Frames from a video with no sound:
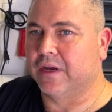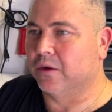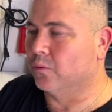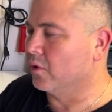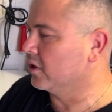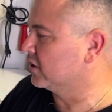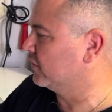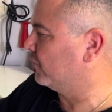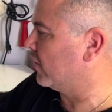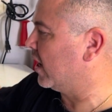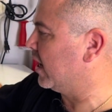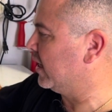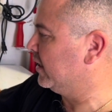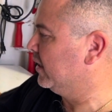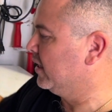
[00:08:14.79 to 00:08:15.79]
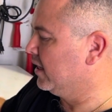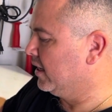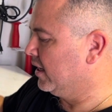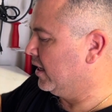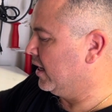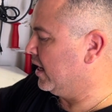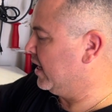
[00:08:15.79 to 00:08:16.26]
It works fine
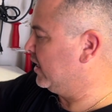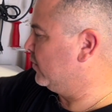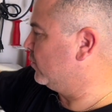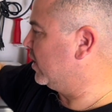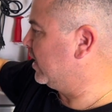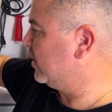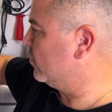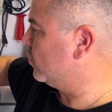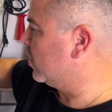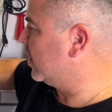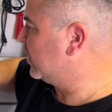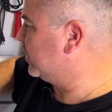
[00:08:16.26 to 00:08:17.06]
any way you want to